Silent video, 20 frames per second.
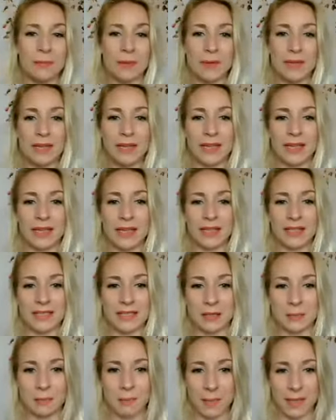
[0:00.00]
being.
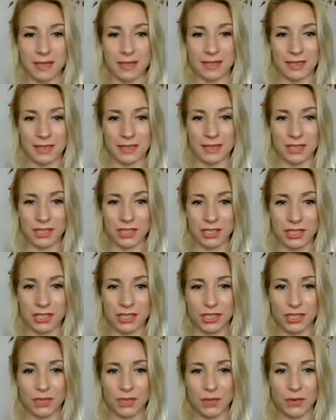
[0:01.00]
That's the
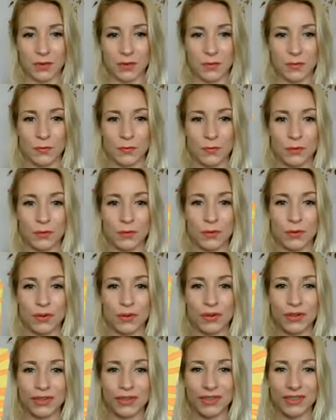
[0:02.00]
message
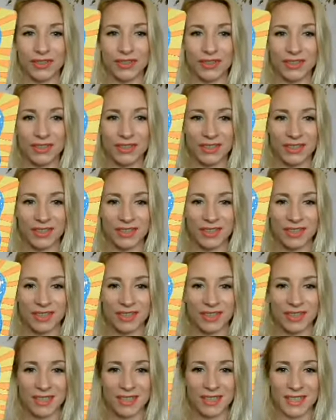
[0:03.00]
for
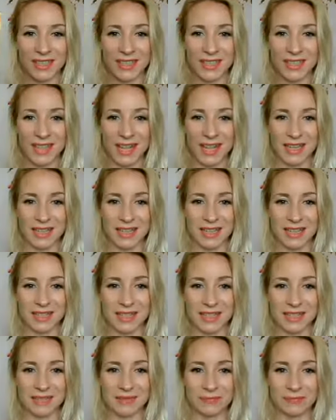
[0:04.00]
This
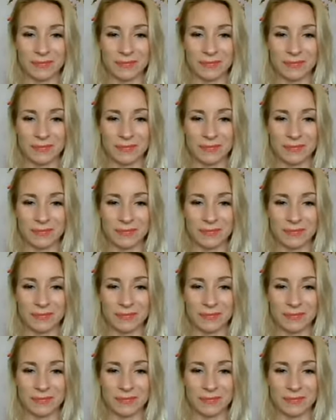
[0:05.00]
next,